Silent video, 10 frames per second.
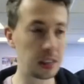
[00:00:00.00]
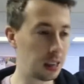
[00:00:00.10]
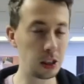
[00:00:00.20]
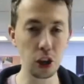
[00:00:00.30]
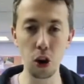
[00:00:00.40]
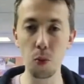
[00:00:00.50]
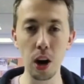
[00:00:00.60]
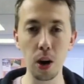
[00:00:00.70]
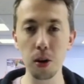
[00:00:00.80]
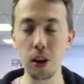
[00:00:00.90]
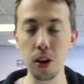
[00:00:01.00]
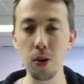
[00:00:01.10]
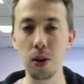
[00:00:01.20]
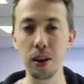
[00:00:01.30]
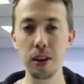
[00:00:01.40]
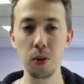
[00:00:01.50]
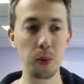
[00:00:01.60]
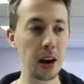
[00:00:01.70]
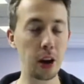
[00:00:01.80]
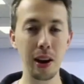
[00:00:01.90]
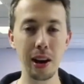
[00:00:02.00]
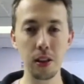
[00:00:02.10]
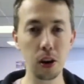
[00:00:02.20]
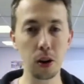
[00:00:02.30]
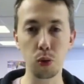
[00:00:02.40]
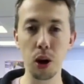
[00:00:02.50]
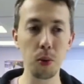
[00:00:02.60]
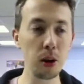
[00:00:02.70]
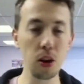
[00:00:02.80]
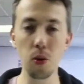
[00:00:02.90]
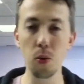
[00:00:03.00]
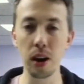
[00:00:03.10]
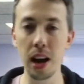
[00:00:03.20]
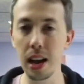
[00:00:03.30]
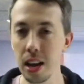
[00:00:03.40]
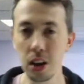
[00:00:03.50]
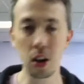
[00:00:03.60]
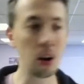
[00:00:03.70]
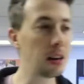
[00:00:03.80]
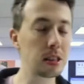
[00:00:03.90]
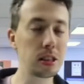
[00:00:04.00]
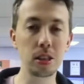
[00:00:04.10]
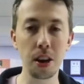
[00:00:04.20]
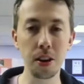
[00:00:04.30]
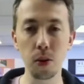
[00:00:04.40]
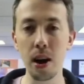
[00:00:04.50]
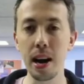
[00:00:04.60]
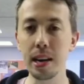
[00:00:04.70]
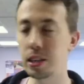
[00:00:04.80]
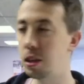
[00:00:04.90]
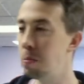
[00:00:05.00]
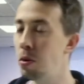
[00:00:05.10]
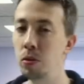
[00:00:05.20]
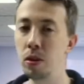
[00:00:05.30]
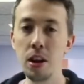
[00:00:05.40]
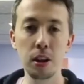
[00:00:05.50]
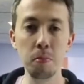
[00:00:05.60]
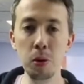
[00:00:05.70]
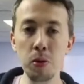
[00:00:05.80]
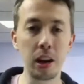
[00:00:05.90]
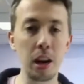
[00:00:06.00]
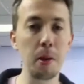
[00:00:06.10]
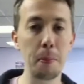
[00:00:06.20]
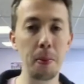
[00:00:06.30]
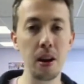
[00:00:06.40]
Job, where were you when I created the earth? Where were you when I caused the sun to rise and the moon to come up at